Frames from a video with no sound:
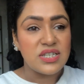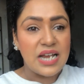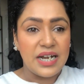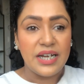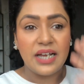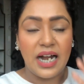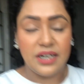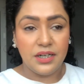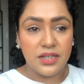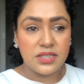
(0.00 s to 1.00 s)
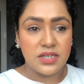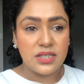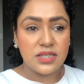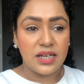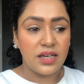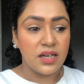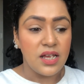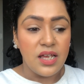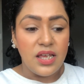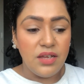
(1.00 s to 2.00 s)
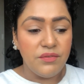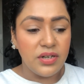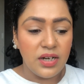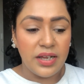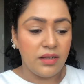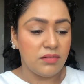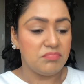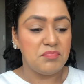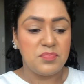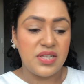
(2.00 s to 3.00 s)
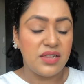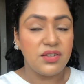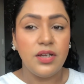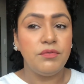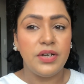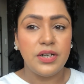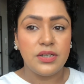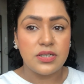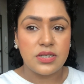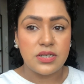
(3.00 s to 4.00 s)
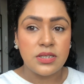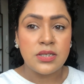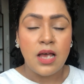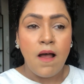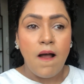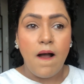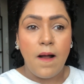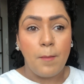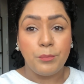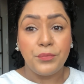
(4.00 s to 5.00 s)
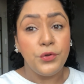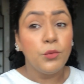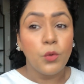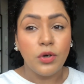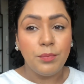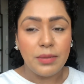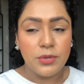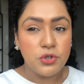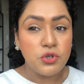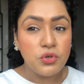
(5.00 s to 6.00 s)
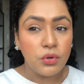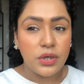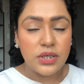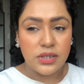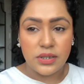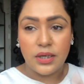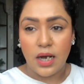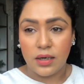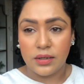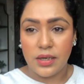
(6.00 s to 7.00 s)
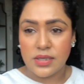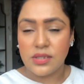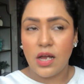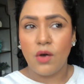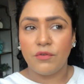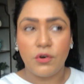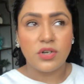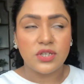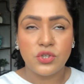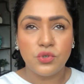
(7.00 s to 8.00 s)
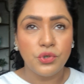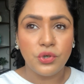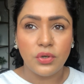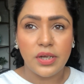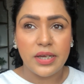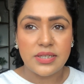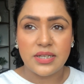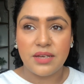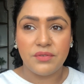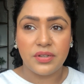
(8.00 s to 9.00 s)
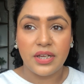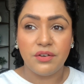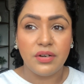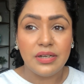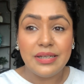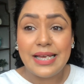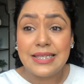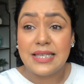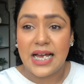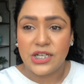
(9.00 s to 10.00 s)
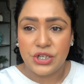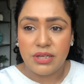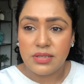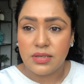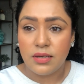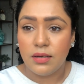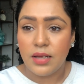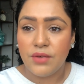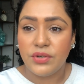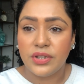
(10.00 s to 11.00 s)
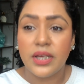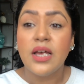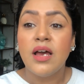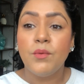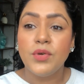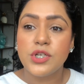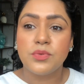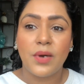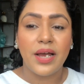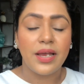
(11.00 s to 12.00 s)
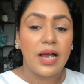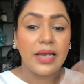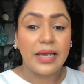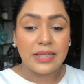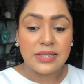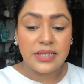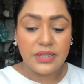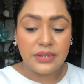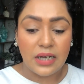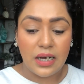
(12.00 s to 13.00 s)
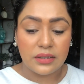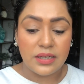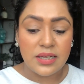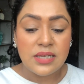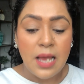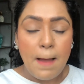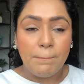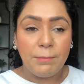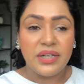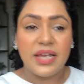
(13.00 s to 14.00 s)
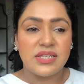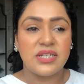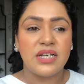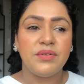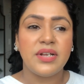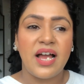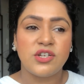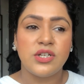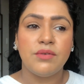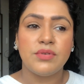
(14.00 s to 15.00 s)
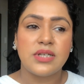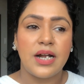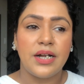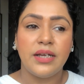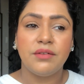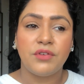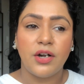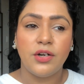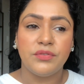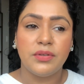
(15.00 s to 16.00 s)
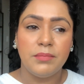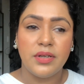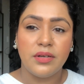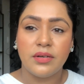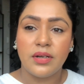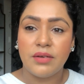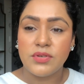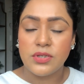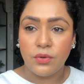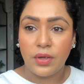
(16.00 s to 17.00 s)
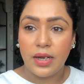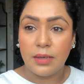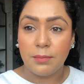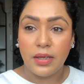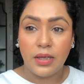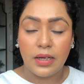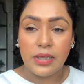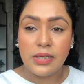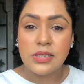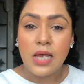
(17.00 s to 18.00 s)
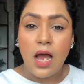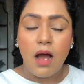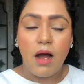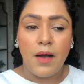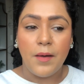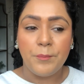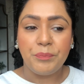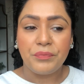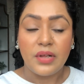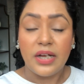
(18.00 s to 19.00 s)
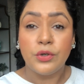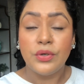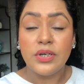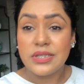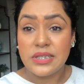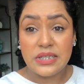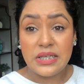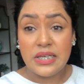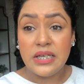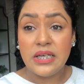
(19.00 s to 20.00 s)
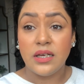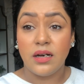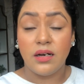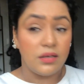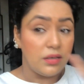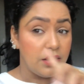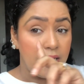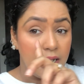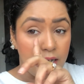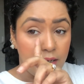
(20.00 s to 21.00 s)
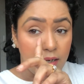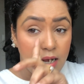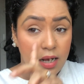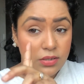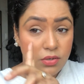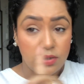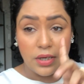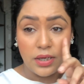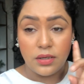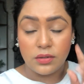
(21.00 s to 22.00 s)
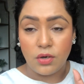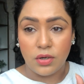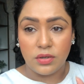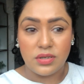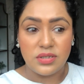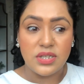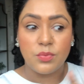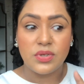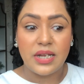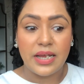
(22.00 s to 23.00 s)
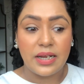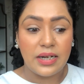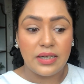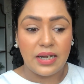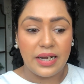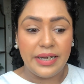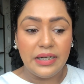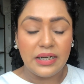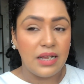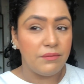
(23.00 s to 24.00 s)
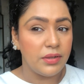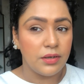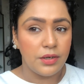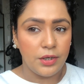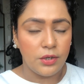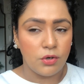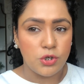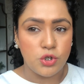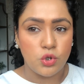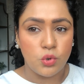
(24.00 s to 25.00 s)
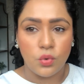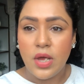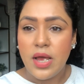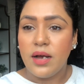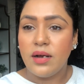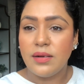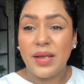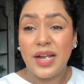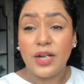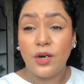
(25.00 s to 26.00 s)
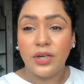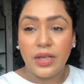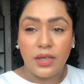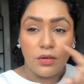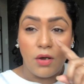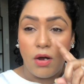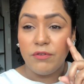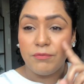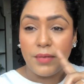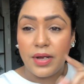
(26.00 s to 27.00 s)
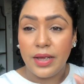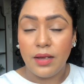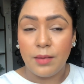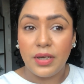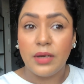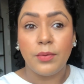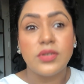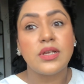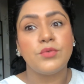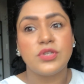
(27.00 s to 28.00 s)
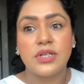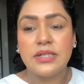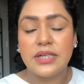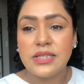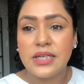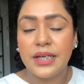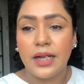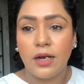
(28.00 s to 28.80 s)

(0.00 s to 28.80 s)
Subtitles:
standing at a distance, like even like say 3 feet distance, you won't be able to notice the darkness. Now, of course, the studio lights and everything really exaggerates everything, which is why I can see darkness. But yesterday, when actually I was standing in front of the mirror and I was looking at my eyes, I couldn't see gray undercast on the inner corners. This was like at night 11:30 or so, and I had not taken off my makeup because I was still testing it